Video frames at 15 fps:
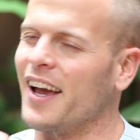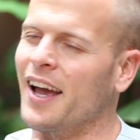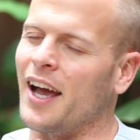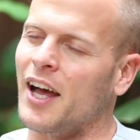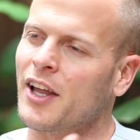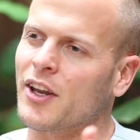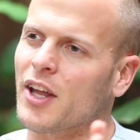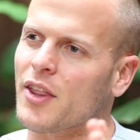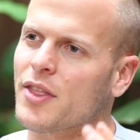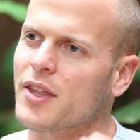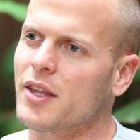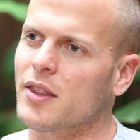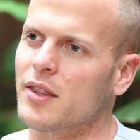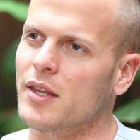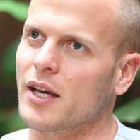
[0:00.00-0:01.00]
And I
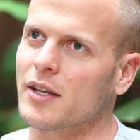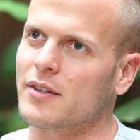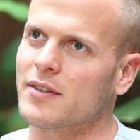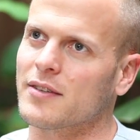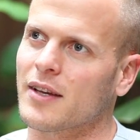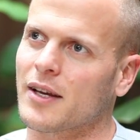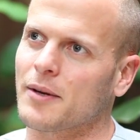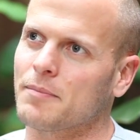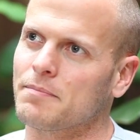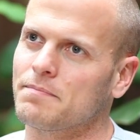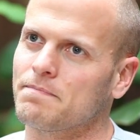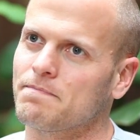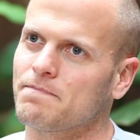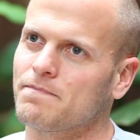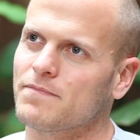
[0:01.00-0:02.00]
think that
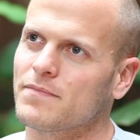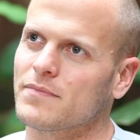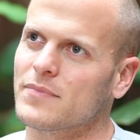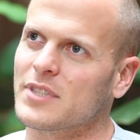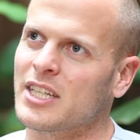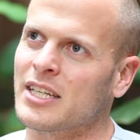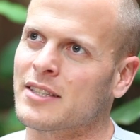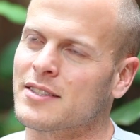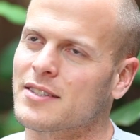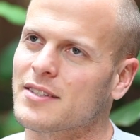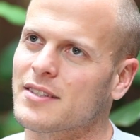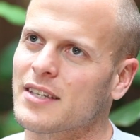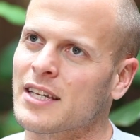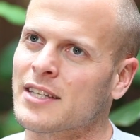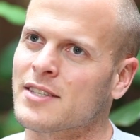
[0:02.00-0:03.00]

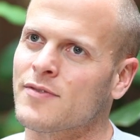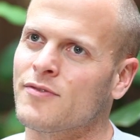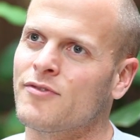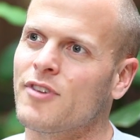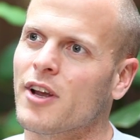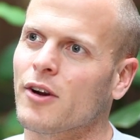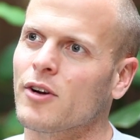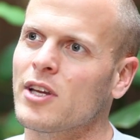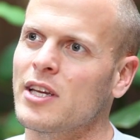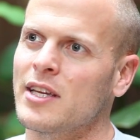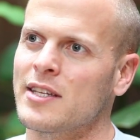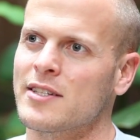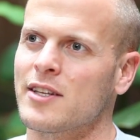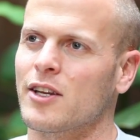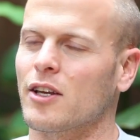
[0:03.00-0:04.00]
it's very
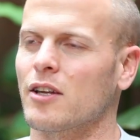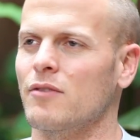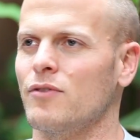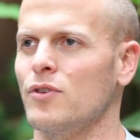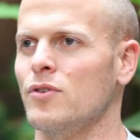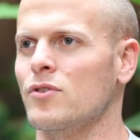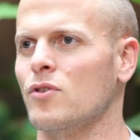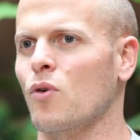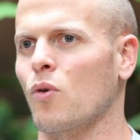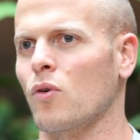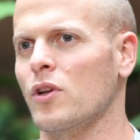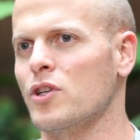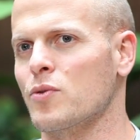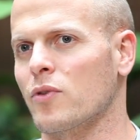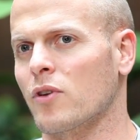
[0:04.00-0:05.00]
easy to confuse
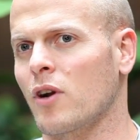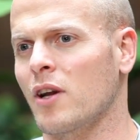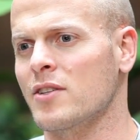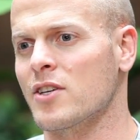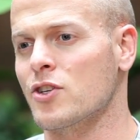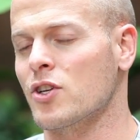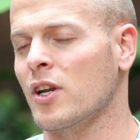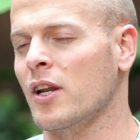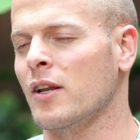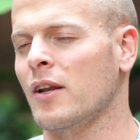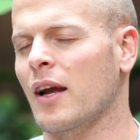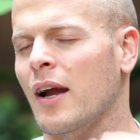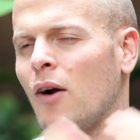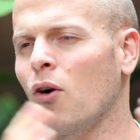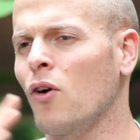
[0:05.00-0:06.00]
correlation with causation. And
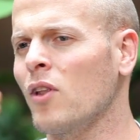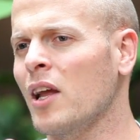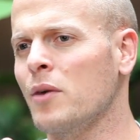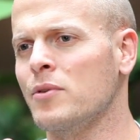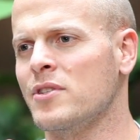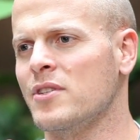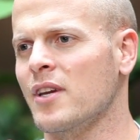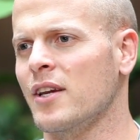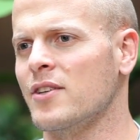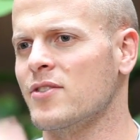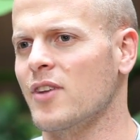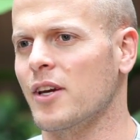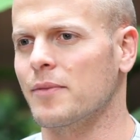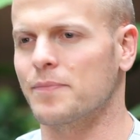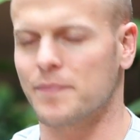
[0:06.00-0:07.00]
all I would say is
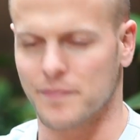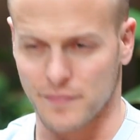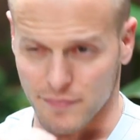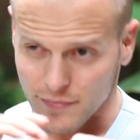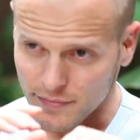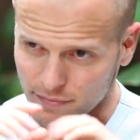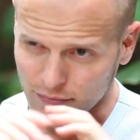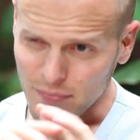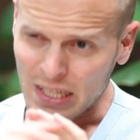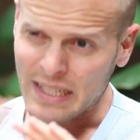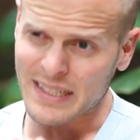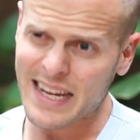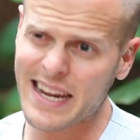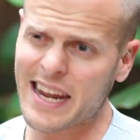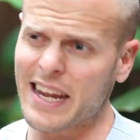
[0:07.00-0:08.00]
that
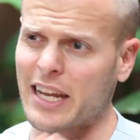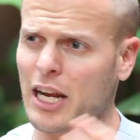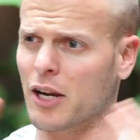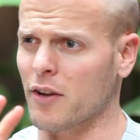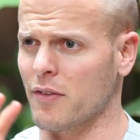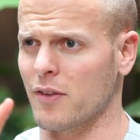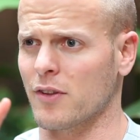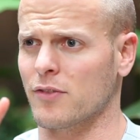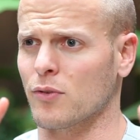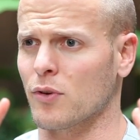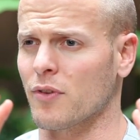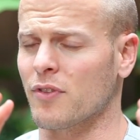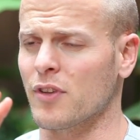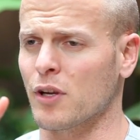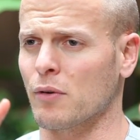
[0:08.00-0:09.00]
taking it out of the sort
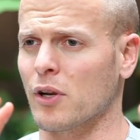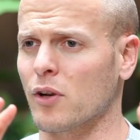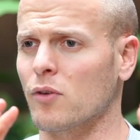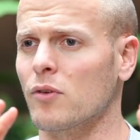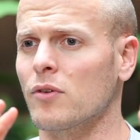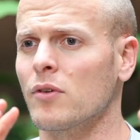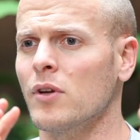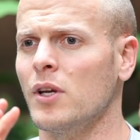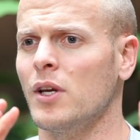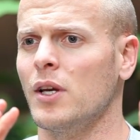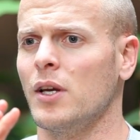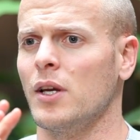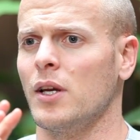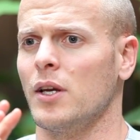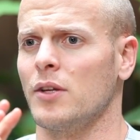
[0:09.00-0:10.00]
of theoretical
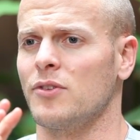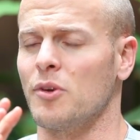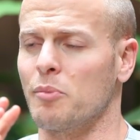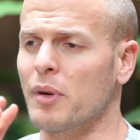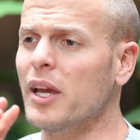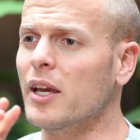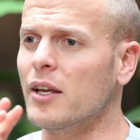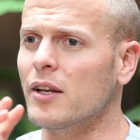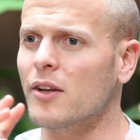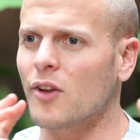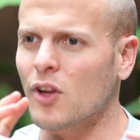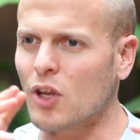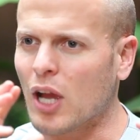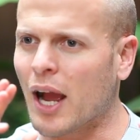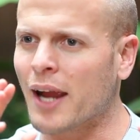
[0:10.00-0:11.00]
debate,
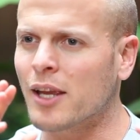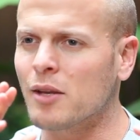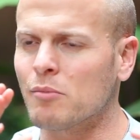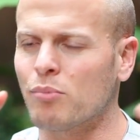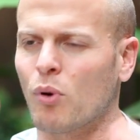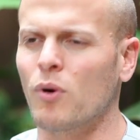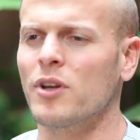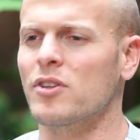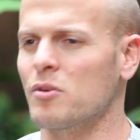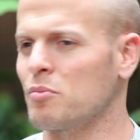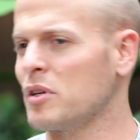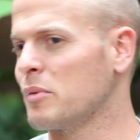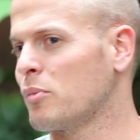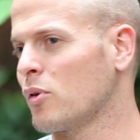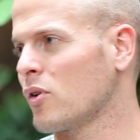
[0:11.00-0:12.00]
like, I can point to
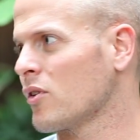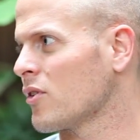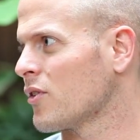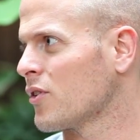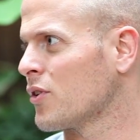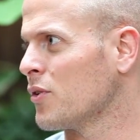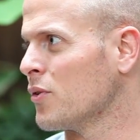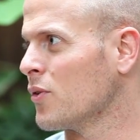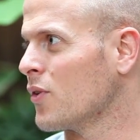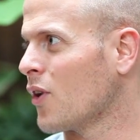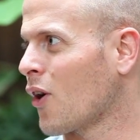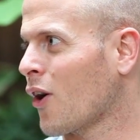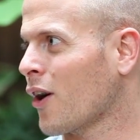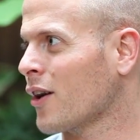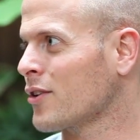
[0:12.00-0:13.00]
people who
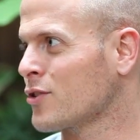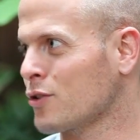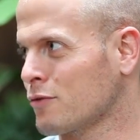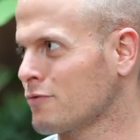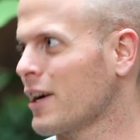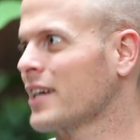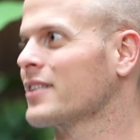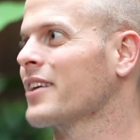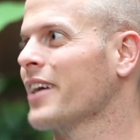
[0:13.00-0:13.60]
are direct